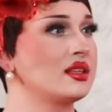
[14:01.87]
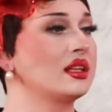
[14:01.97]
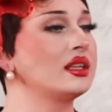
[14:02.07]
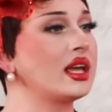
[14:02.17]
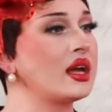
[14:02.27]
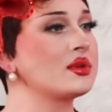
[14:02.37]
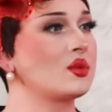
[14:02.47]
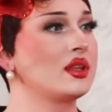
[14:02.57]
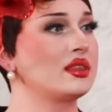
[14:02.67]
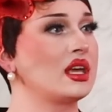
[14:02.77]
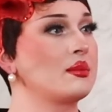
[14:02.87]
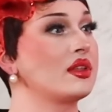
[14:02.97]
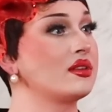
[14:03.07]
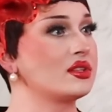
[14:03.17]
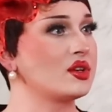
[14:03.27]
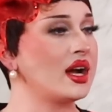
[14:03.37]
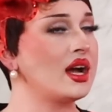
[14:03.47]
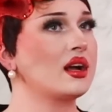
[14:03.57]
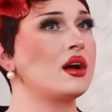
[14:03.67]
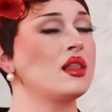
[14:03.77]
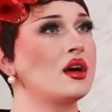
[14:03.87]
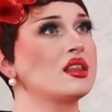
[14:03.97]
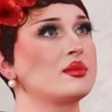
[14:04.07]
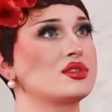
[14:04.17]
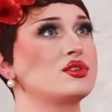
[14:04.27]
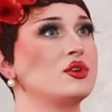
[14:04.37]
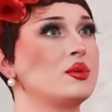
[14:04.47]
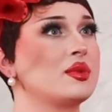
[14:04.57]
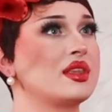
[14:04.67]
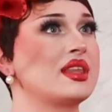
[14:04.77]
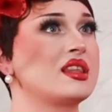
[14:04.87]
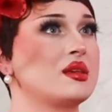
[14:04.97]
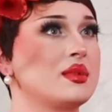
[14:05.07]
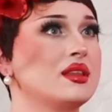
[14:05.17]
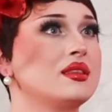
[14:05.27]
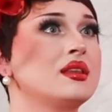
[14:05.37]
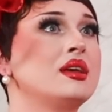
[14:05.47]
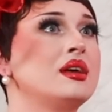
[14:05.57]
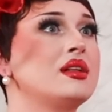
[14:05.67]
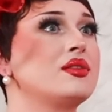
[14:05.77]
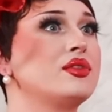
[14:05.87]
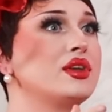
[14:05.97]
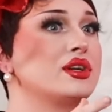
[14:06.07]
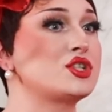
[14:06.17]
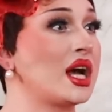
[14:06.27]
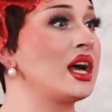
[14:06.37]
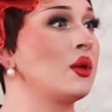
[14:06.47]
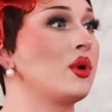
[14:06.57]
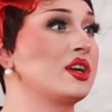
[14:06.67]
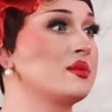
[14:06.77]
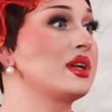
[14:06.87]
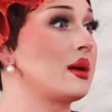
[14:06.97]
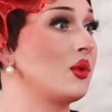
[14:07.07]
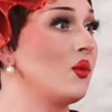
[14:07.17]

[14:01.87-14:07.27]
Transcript: like the gay was one thing, but then the drag, a lot of them assumed that meant their child wanted to become a